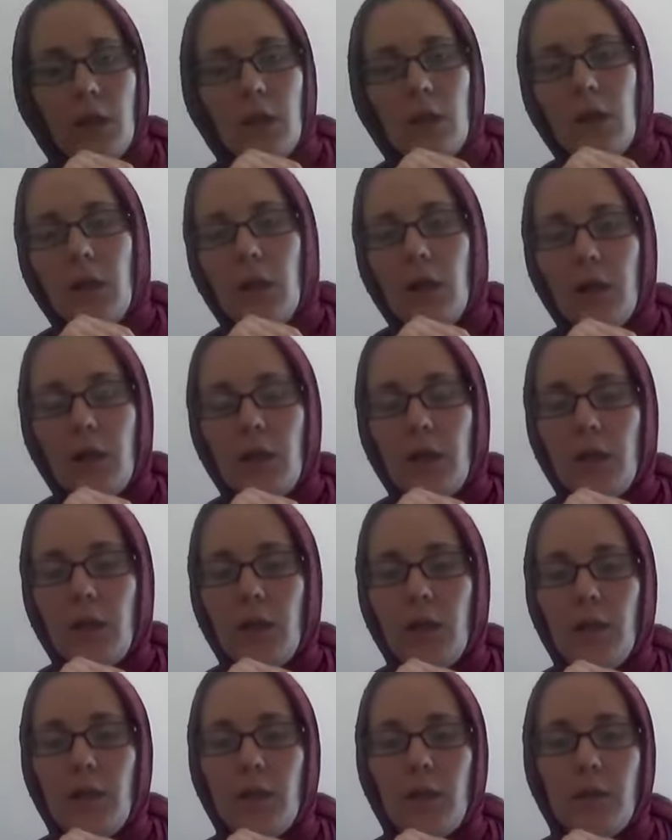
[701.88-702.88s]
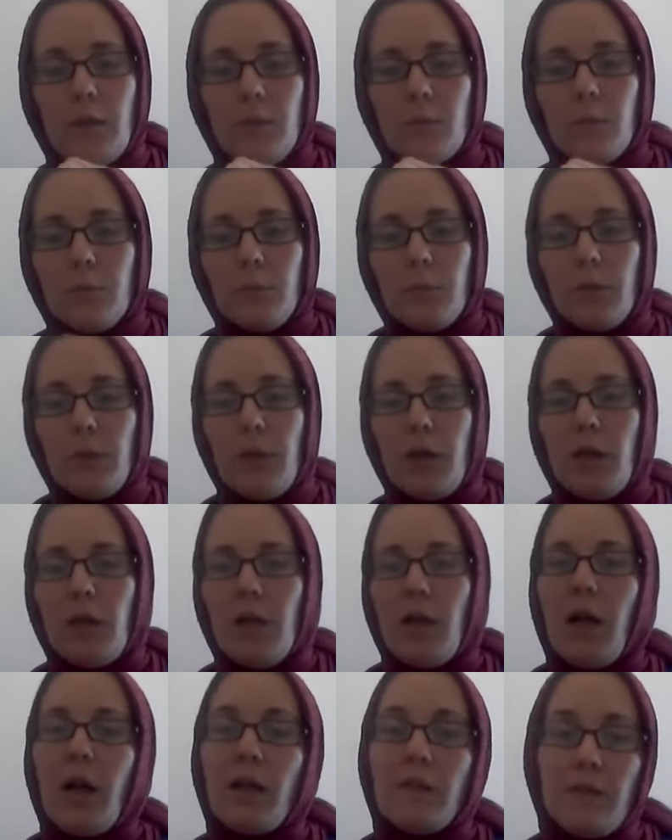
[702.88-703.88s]

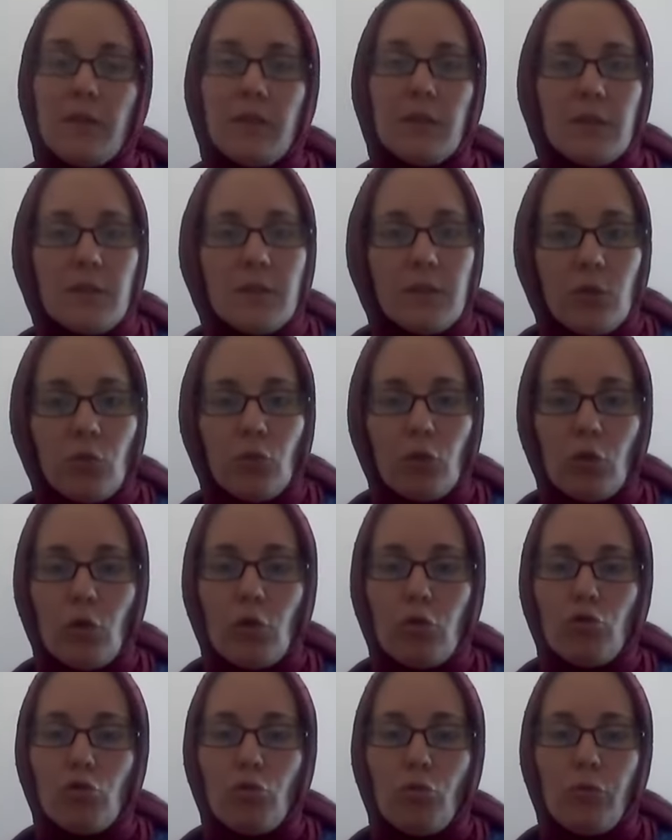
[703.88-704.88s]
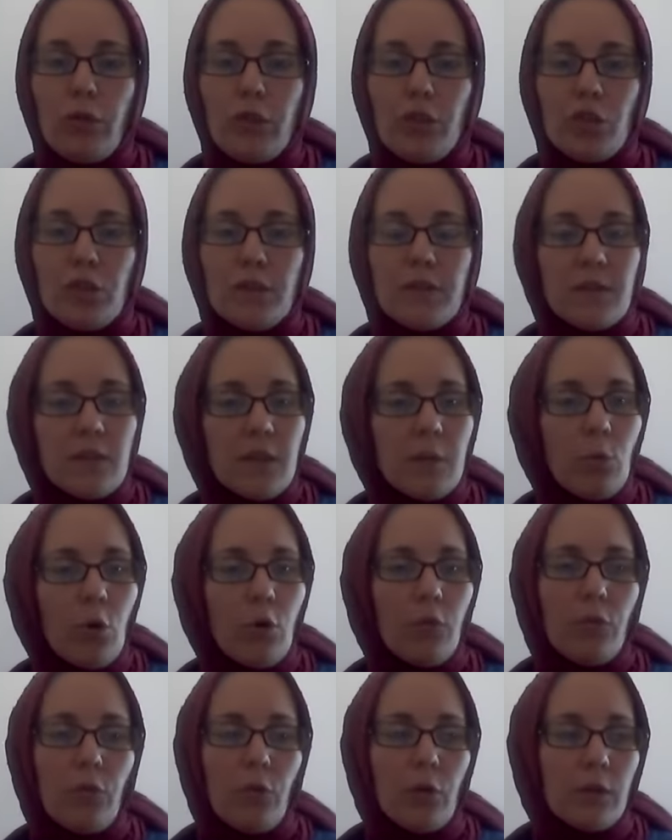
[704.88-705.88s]
I think you can also reach some
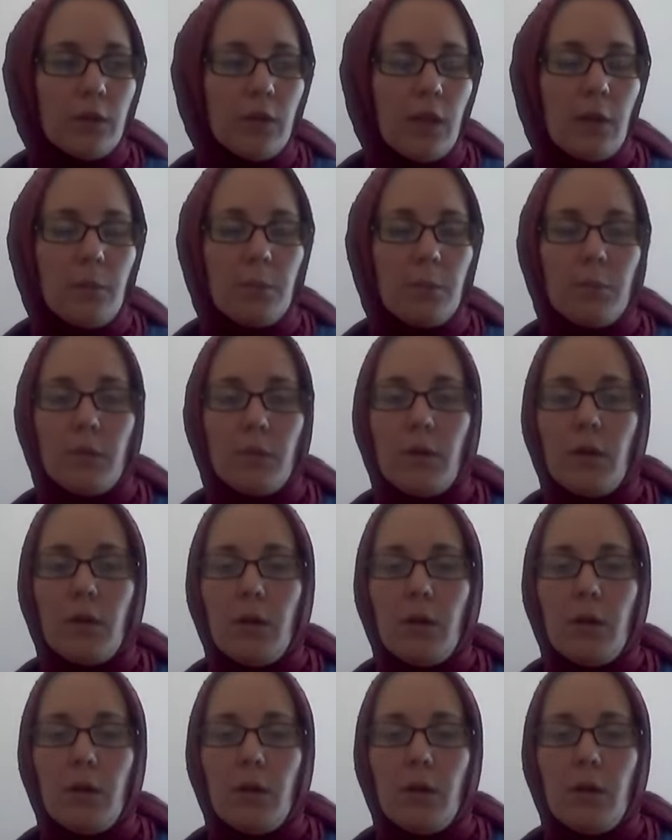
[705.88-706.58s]
of them